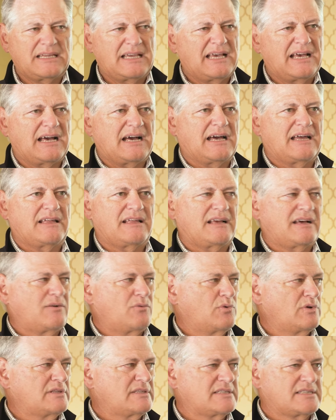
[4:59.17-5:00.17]
Yeah, I
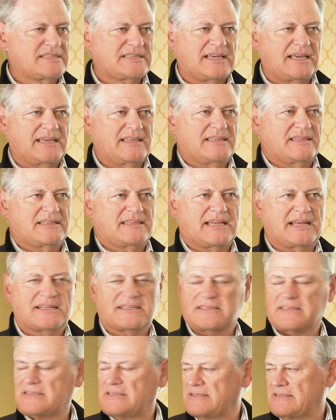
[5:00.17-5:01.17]
wouldn't say that
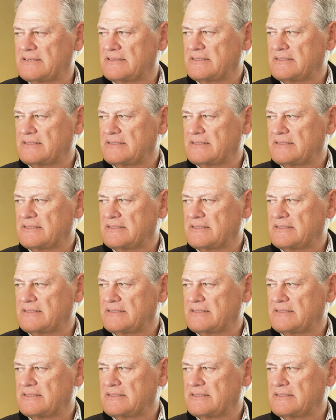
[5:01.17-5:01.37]
that's...